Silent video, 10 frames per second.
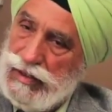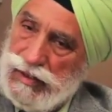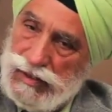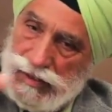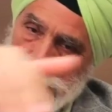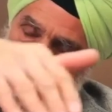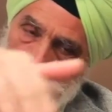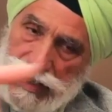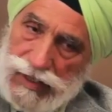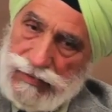uh,
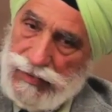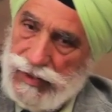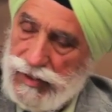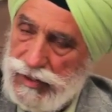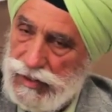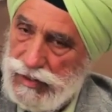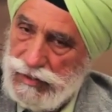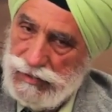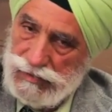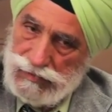kind of uh,
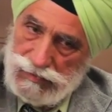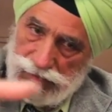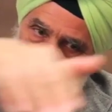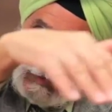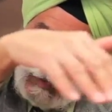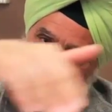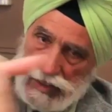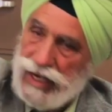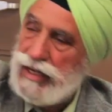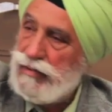
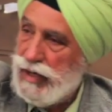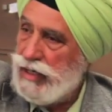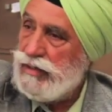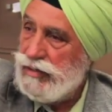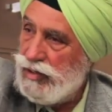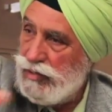channel water, you